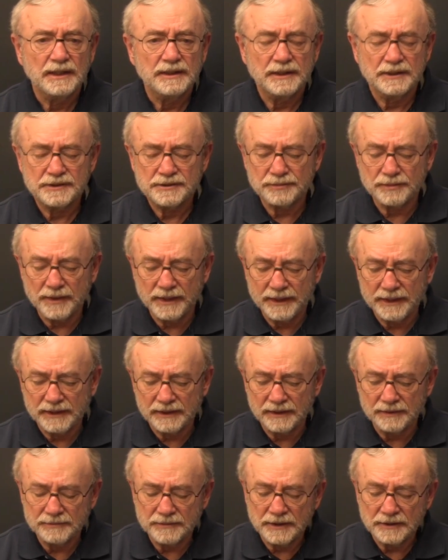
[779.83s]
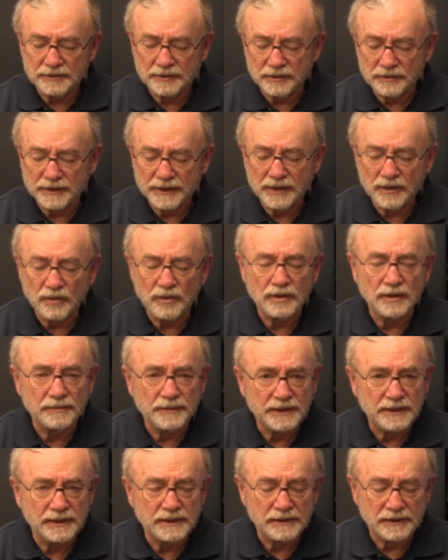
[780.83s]
that sprang up during or
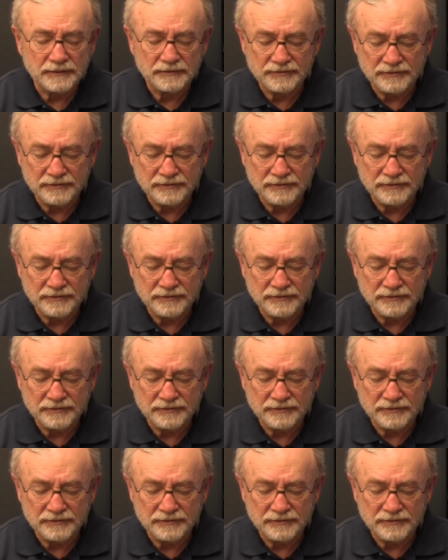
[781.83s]
immediately